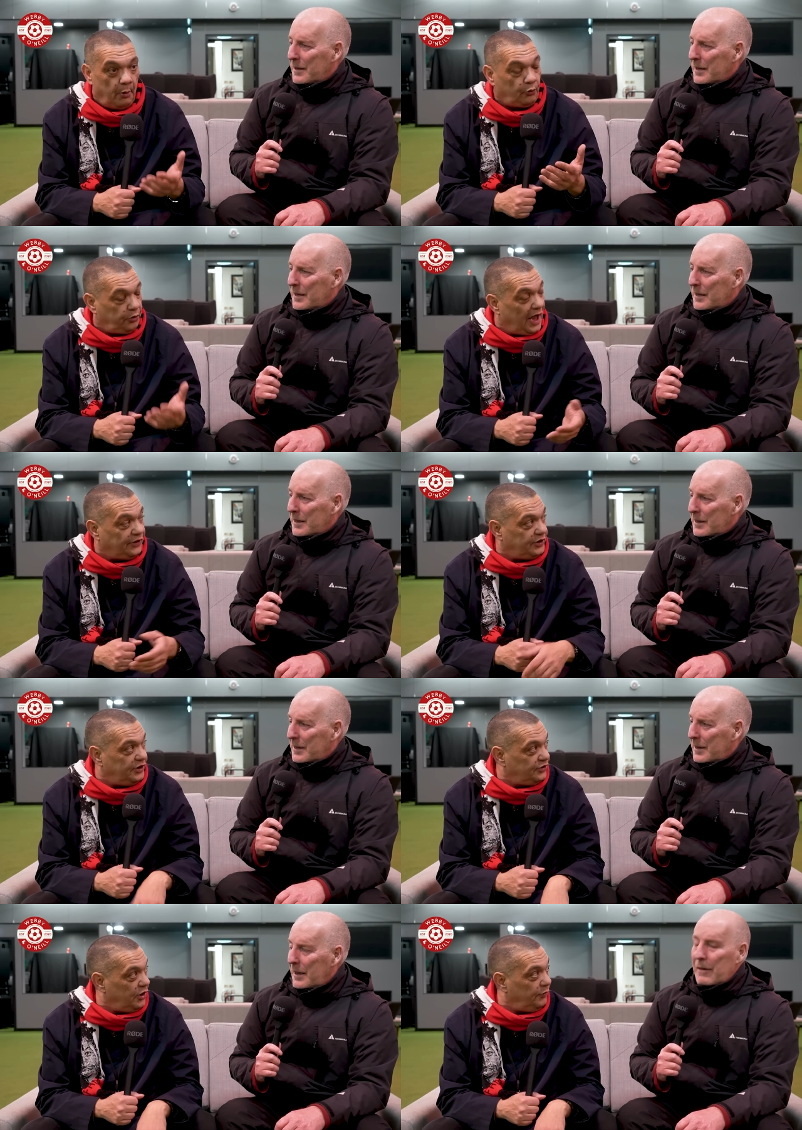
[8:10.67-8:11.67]
Speaker 1: But Christ, he
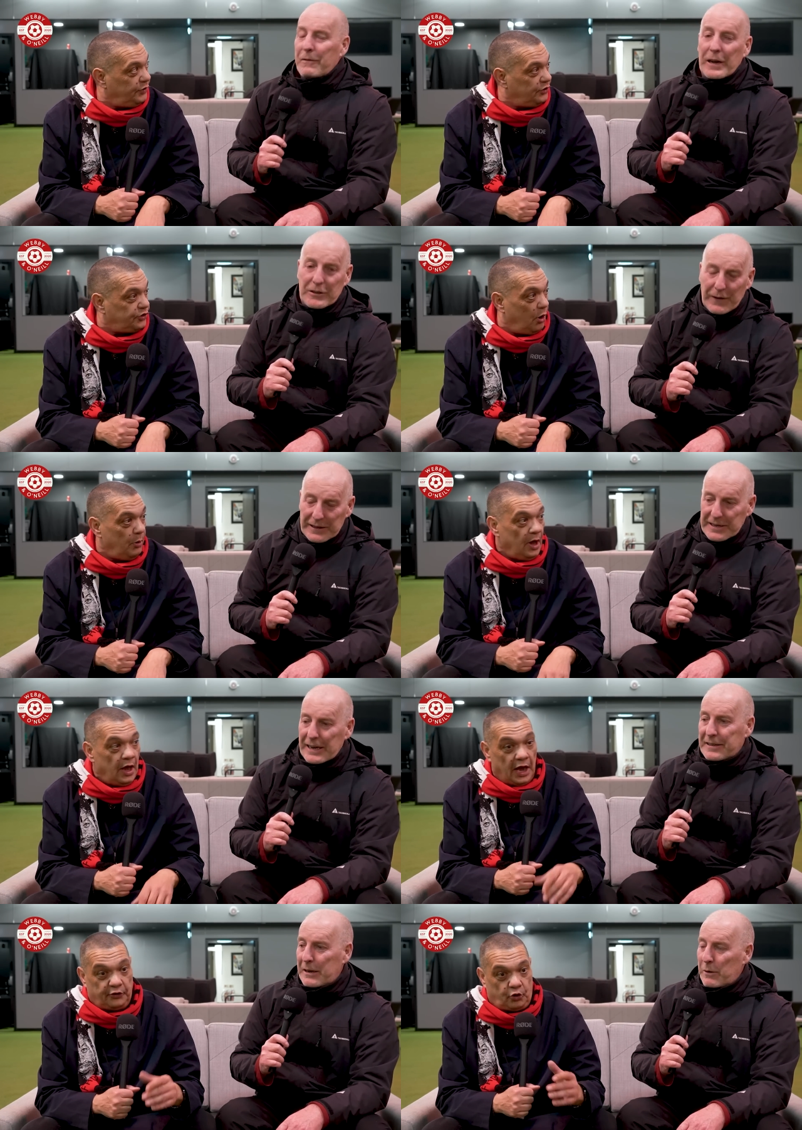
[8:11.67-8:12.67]
deserves it. he's so
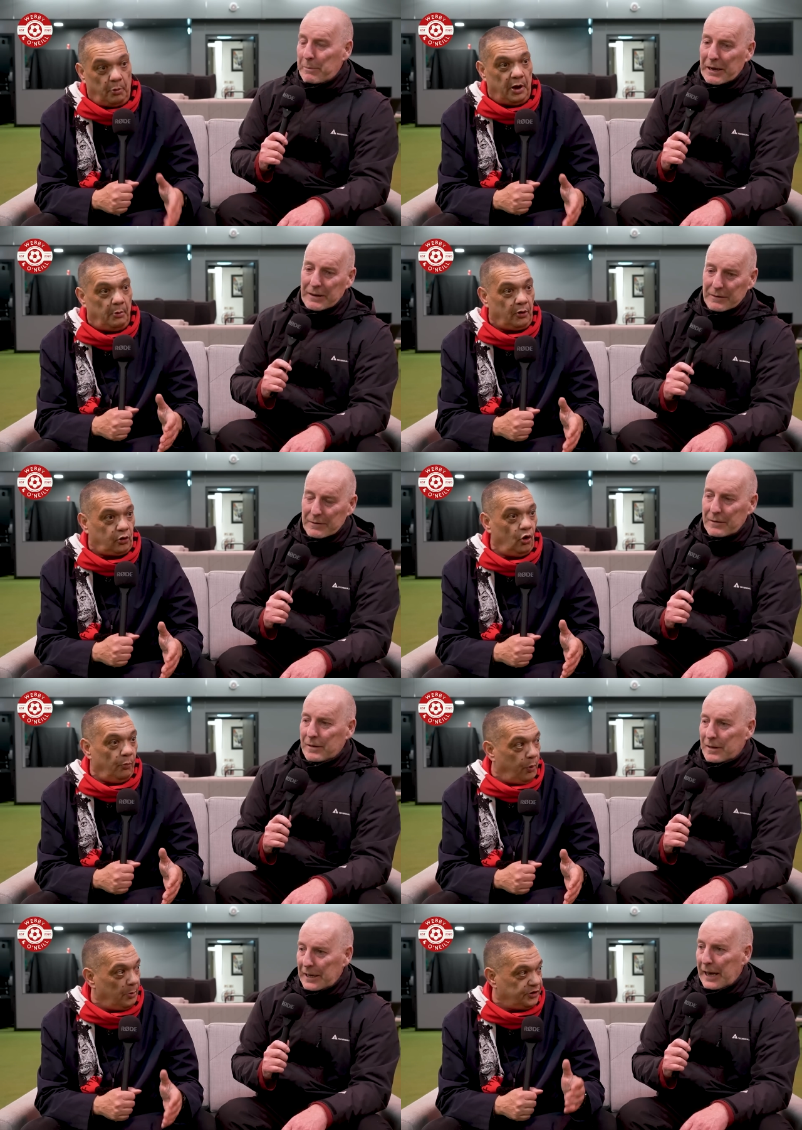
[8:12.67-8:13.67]
fantastic. He's coming to a
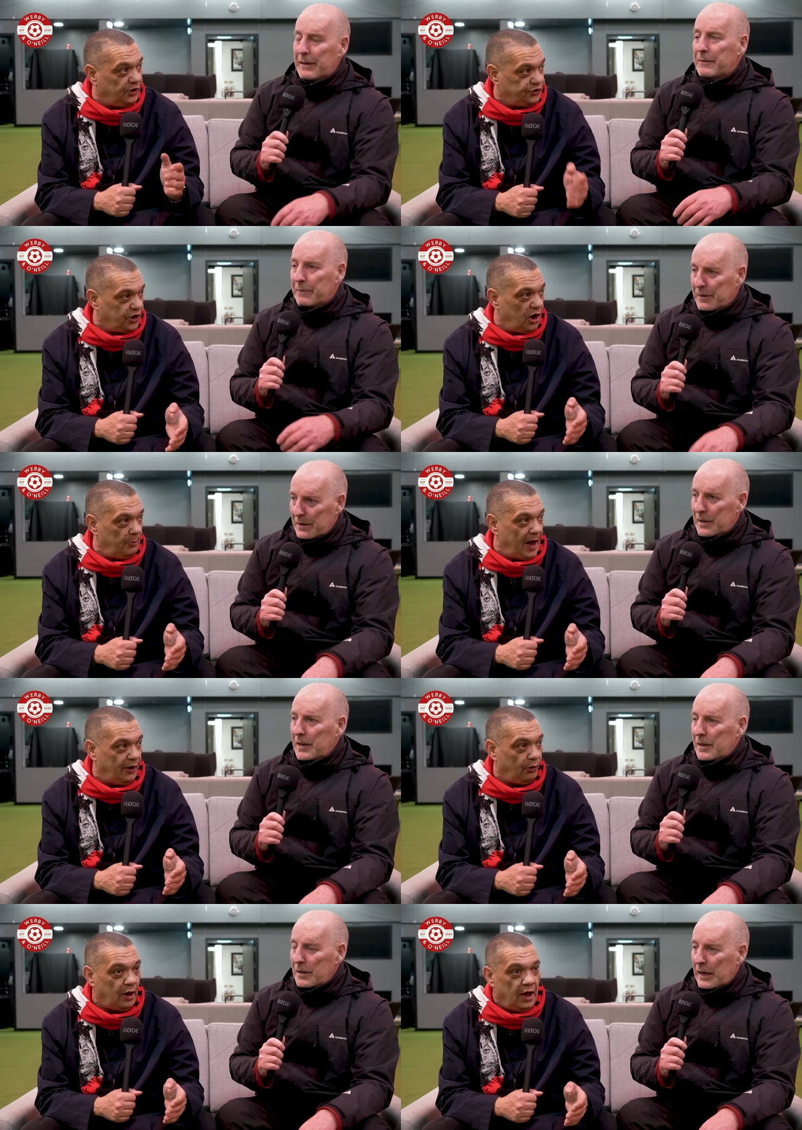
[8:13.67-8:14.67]
club, what was yeah. in
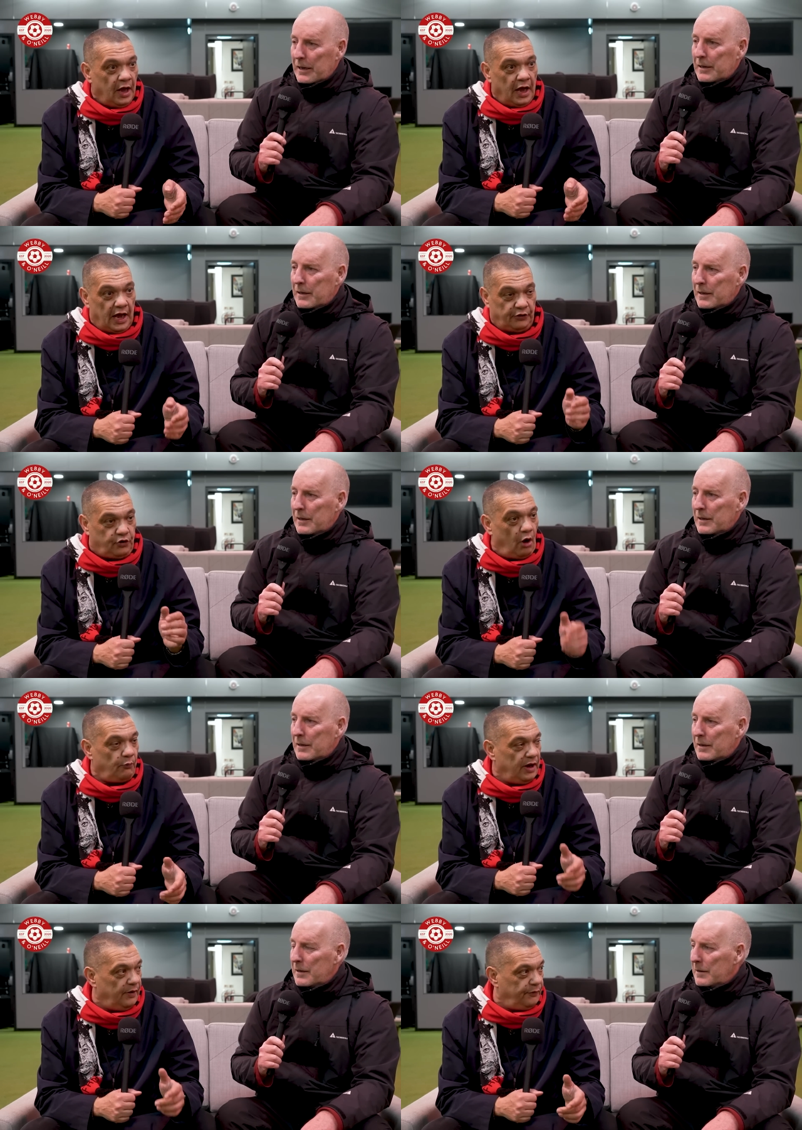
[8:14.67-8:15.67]
turmoil. Yeah. He's got
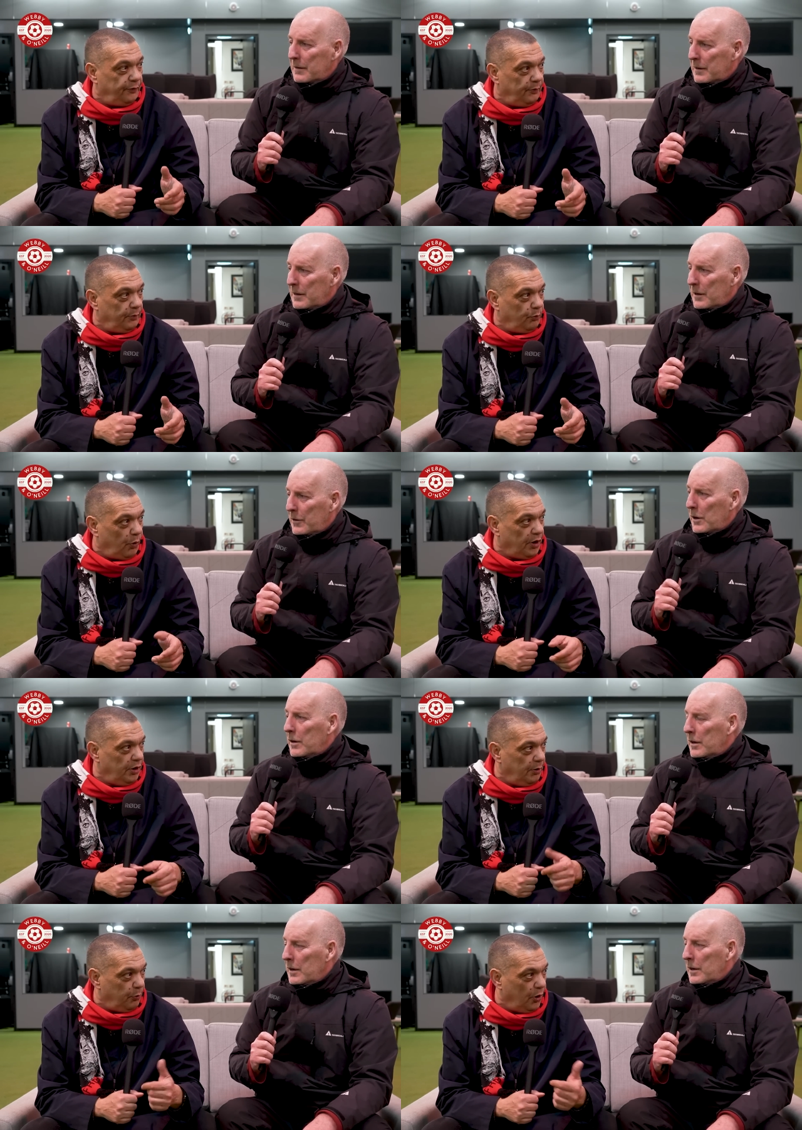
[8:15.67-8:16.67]
rid of one
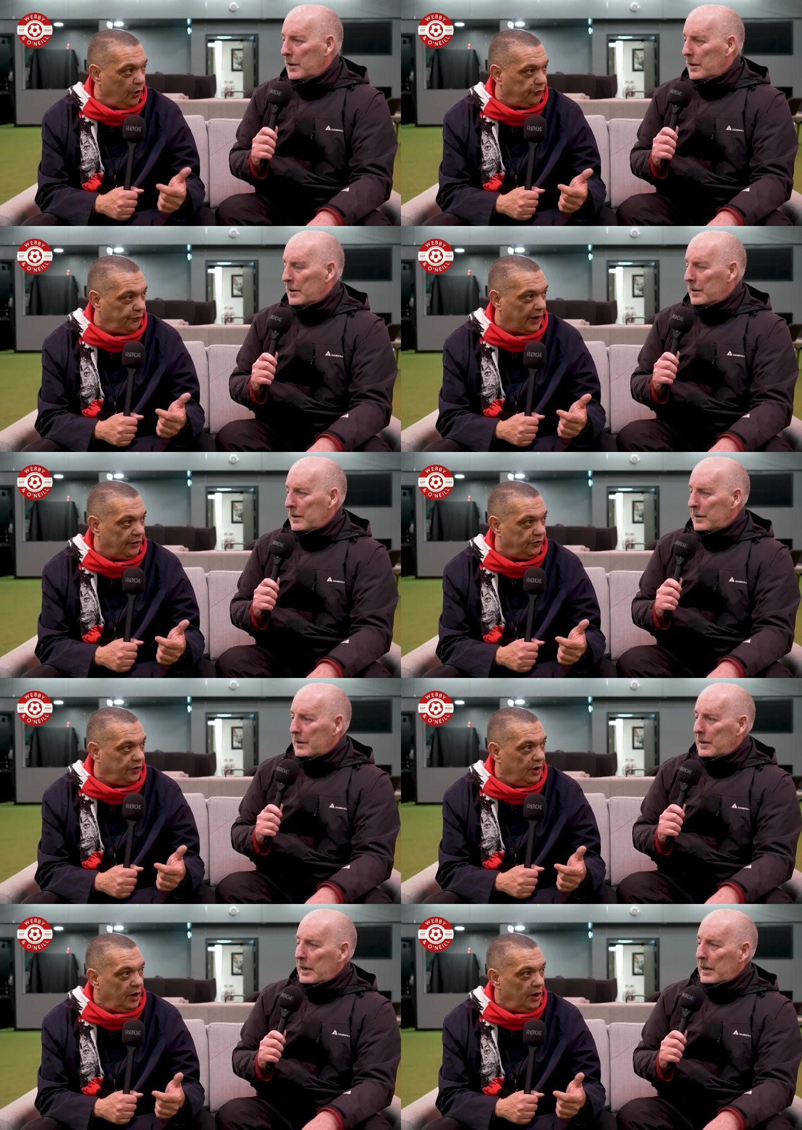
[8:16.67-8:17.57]
of the worst things,